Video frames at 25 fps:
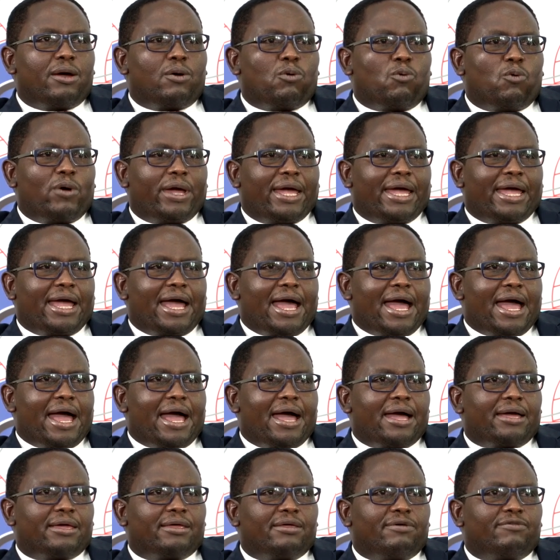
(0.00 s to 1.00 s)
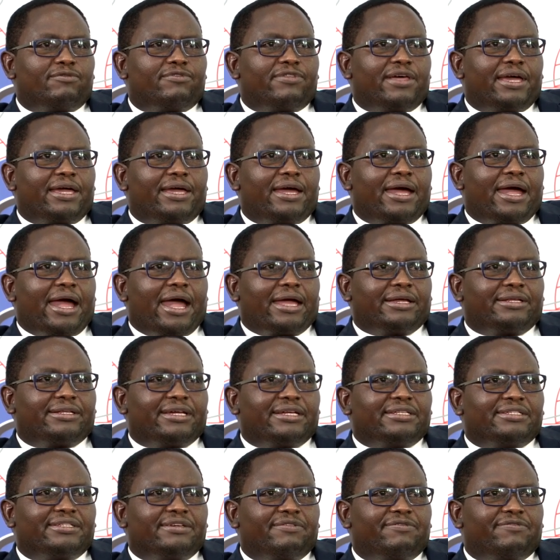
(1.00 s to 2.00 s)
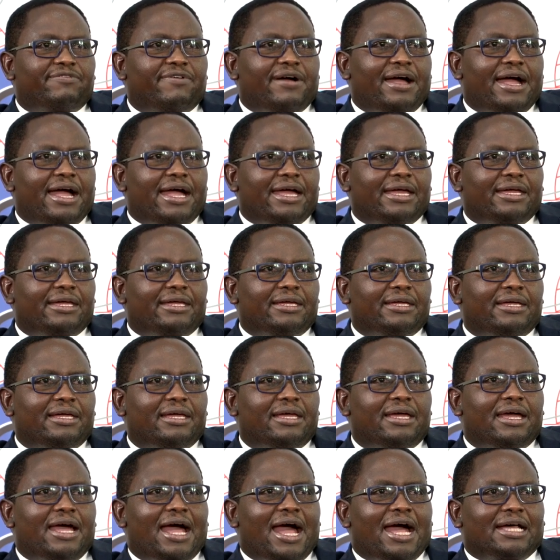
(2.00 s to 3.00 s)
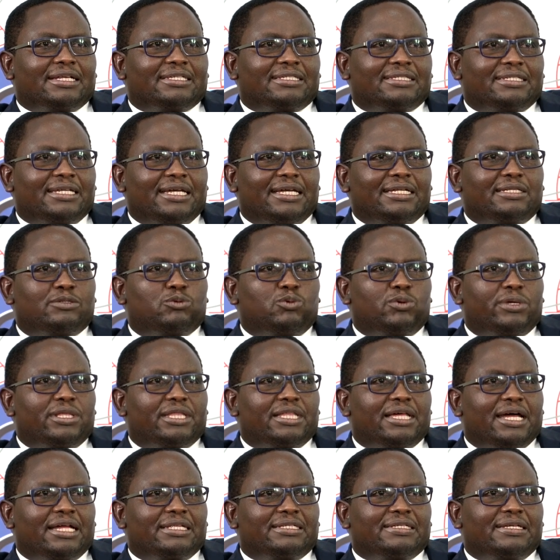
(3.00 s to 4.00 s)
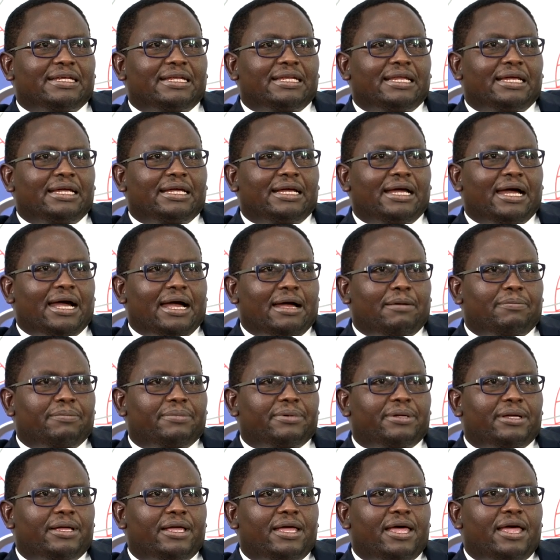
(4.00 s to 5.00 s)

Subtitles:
where if they identify a state with a training gap,